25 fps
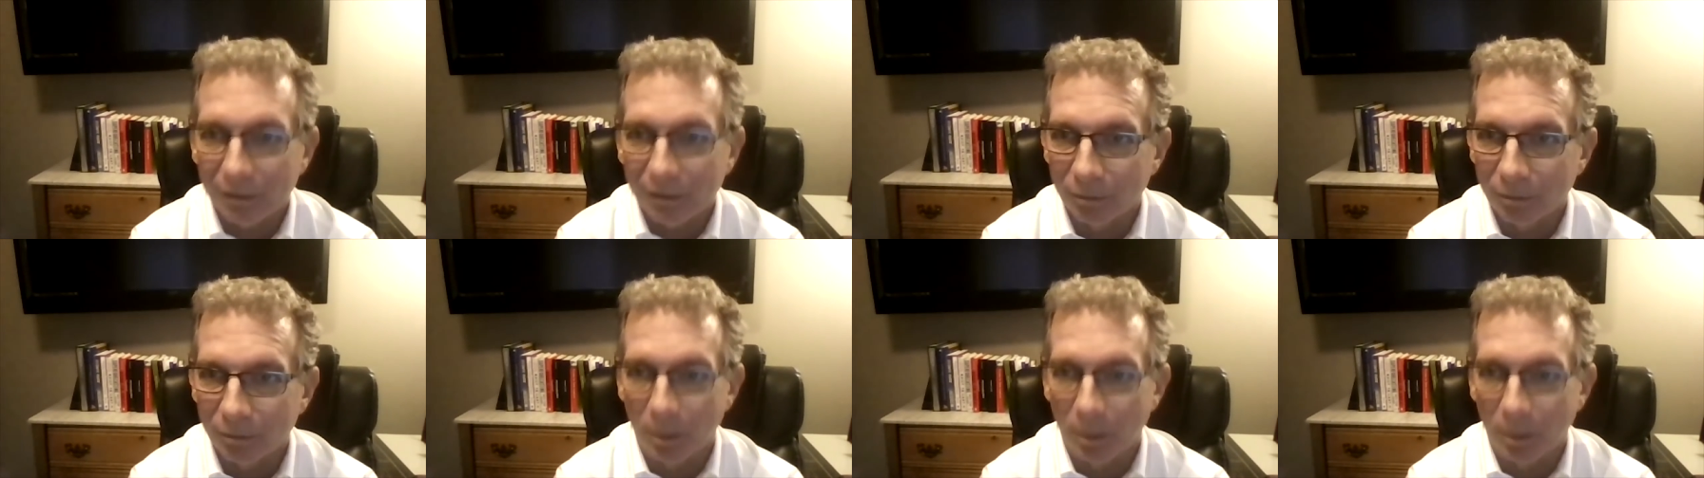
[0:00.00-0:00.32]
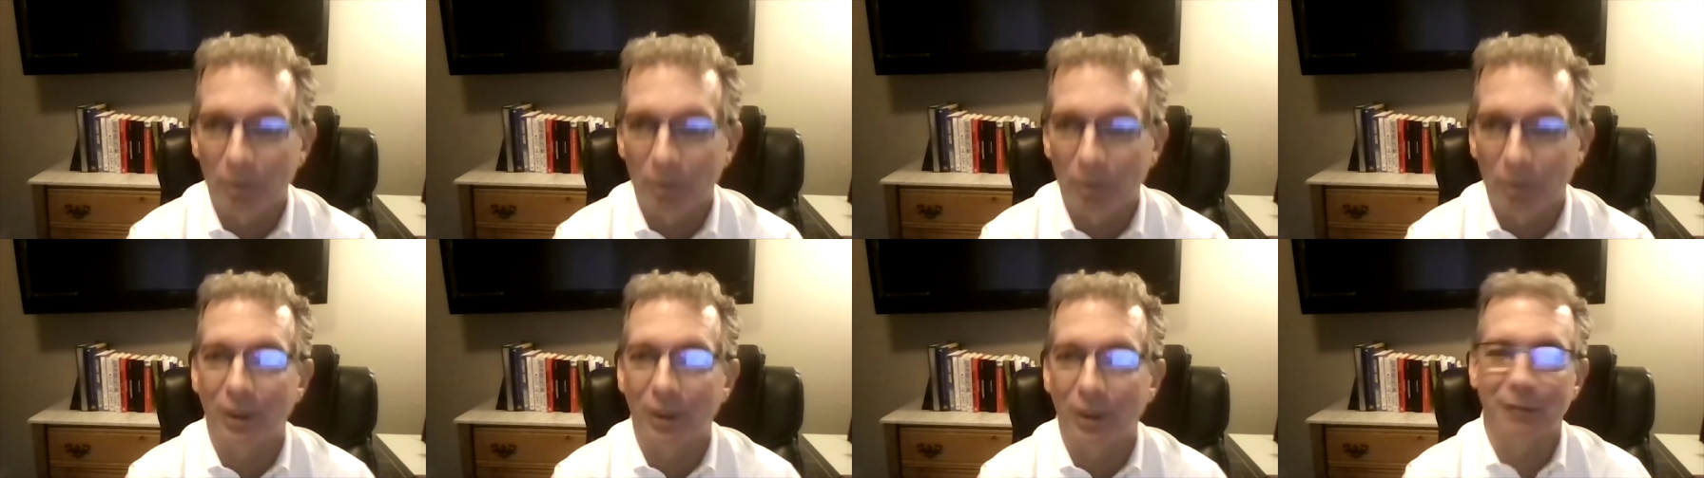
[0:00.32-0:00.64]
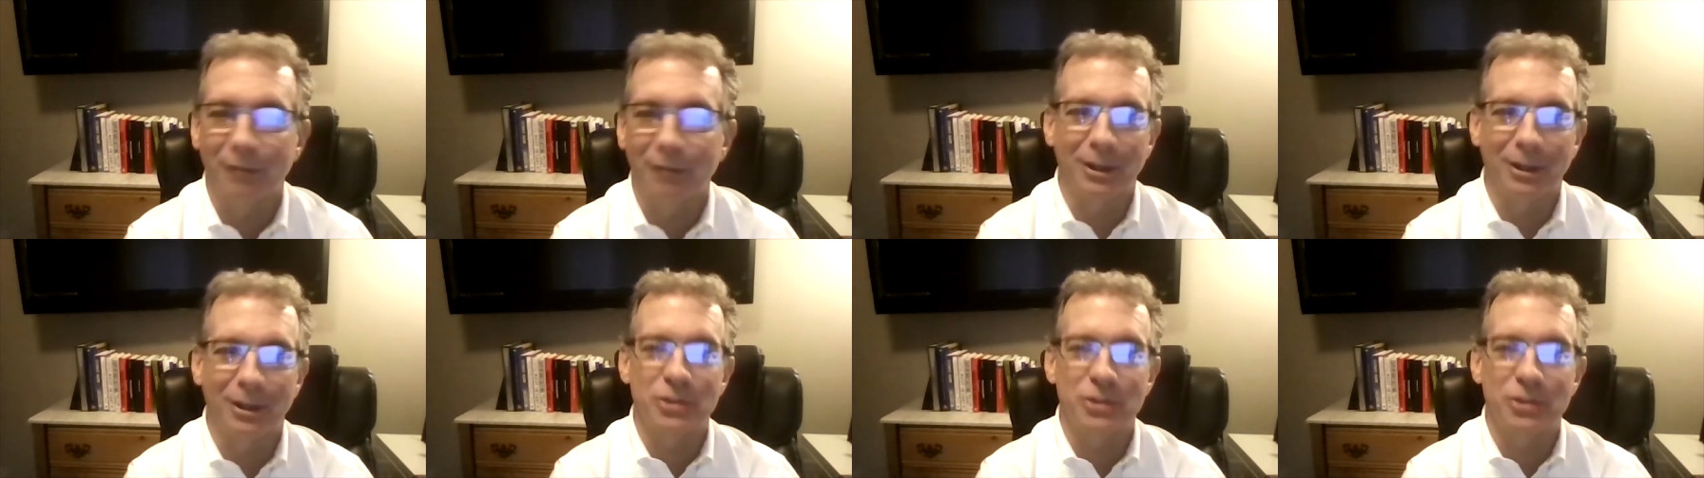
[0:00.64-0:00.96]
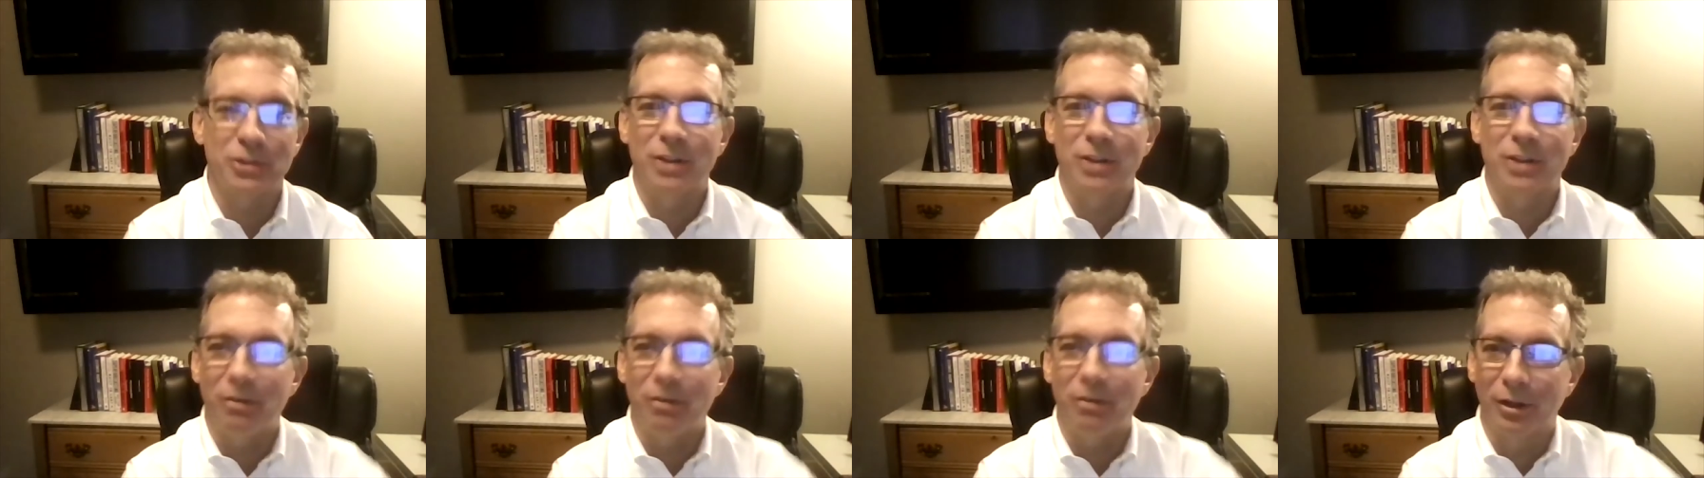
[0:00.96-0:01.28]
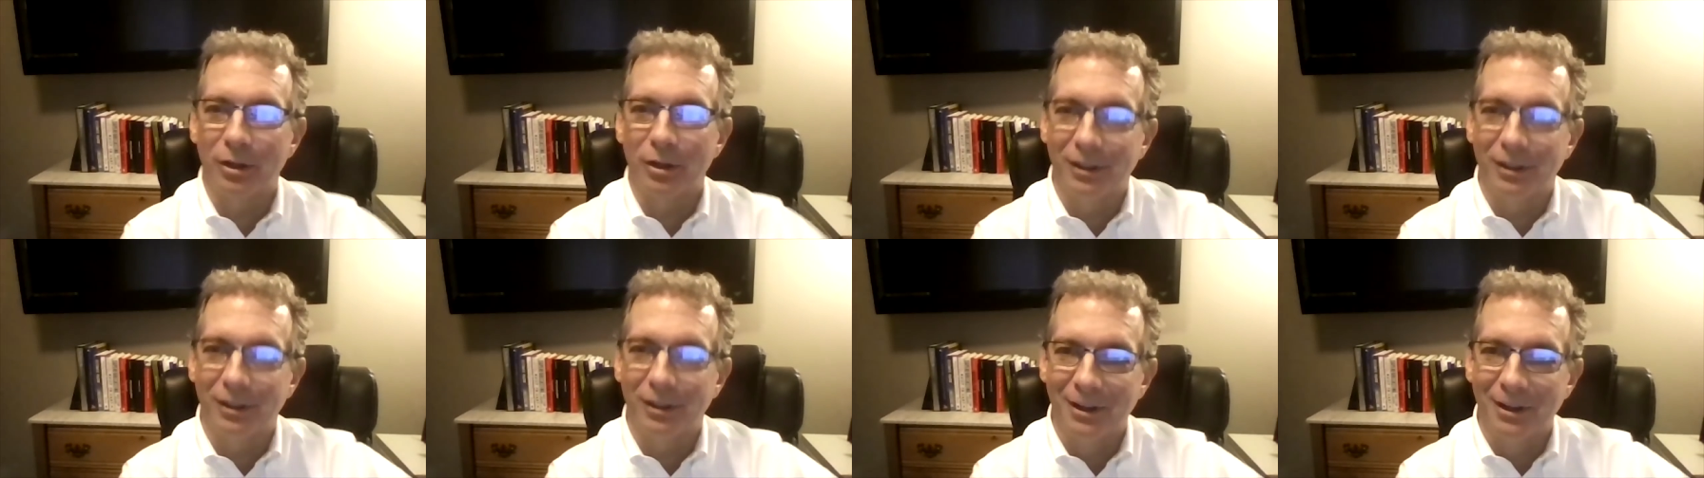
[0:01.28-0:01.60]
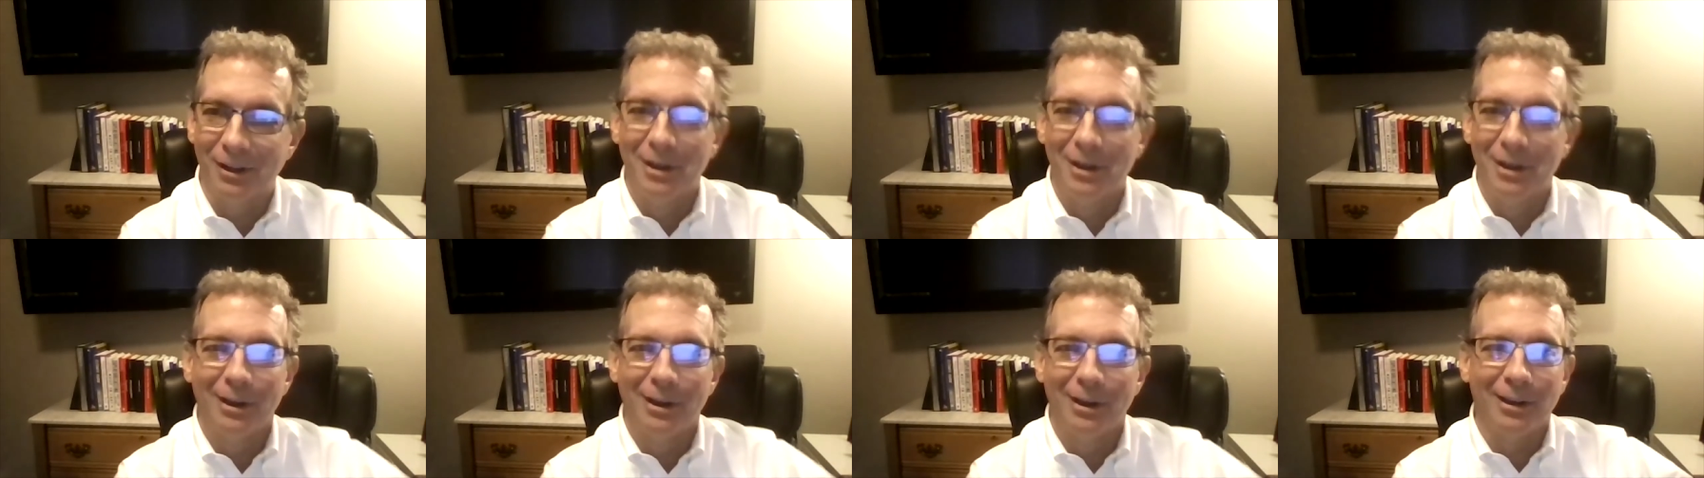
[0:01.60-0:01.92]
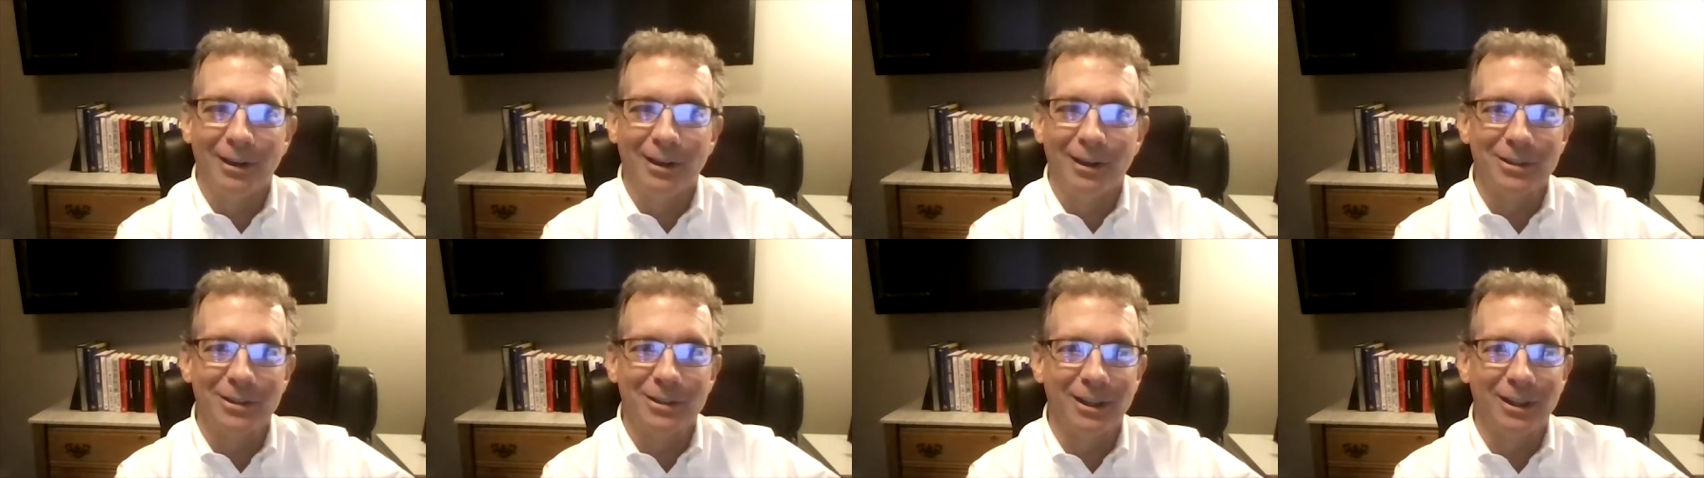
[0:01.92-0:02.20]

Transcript: Remember, I suffered as